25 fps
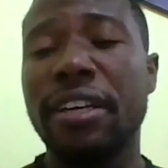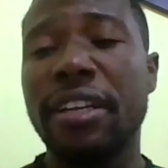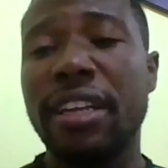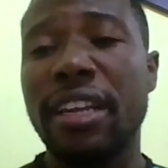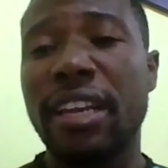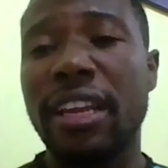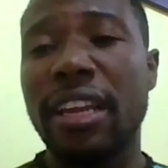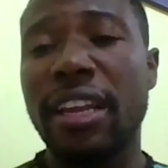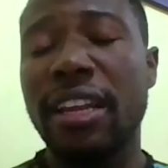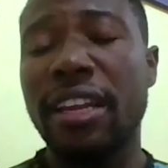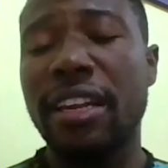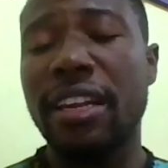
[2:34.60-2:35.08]

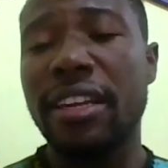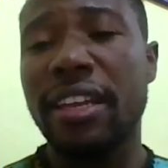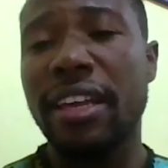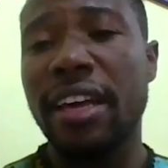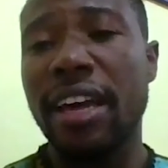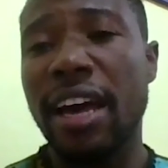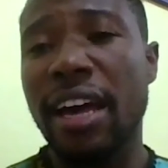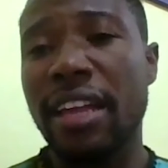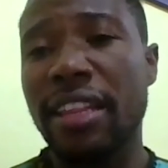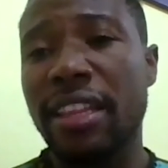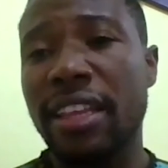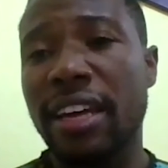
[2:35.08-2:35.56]

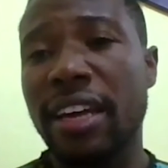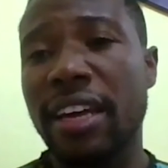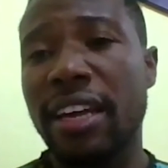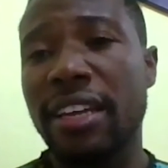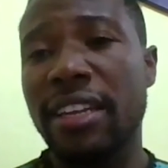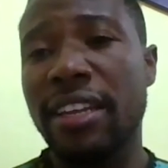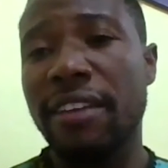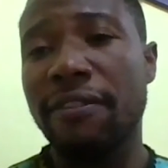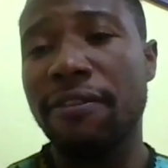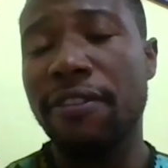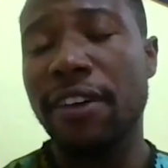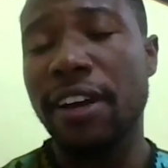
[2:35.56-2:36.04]

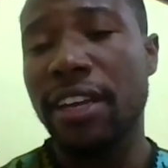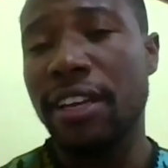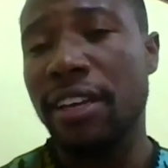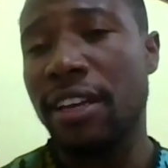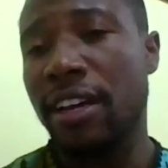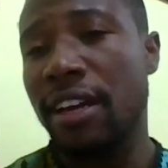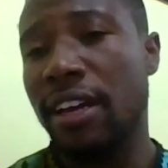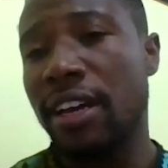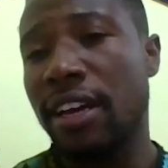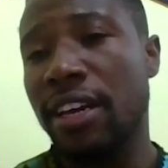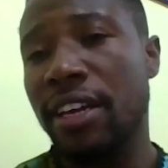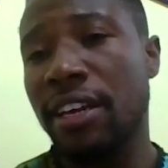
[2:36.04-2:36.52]
The
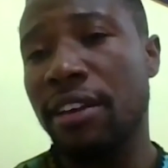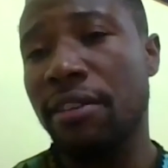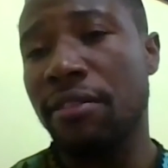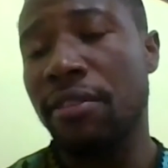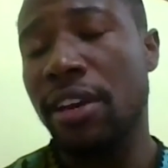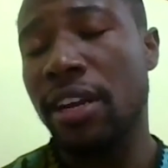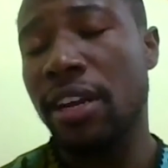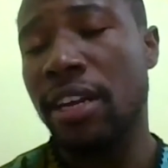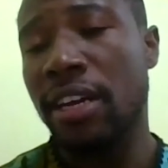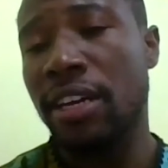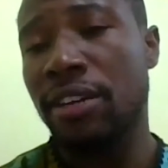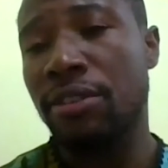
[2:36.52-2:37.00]
final
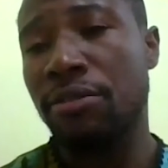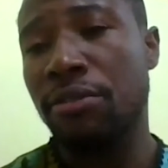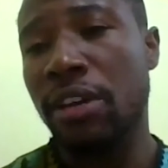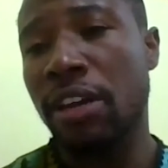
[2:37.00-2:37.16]
area that